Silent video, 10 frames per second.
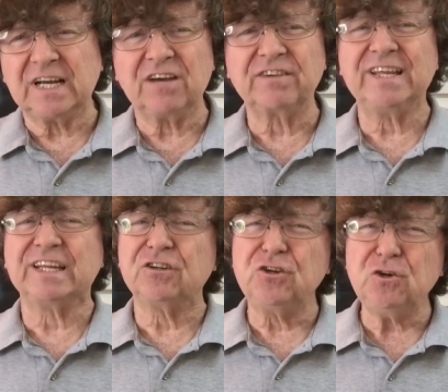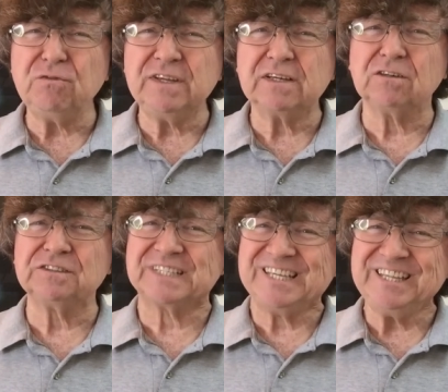of getting two
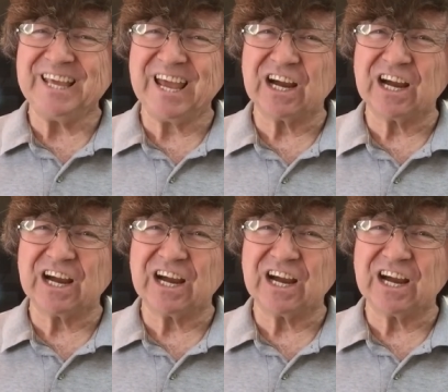vehicles in the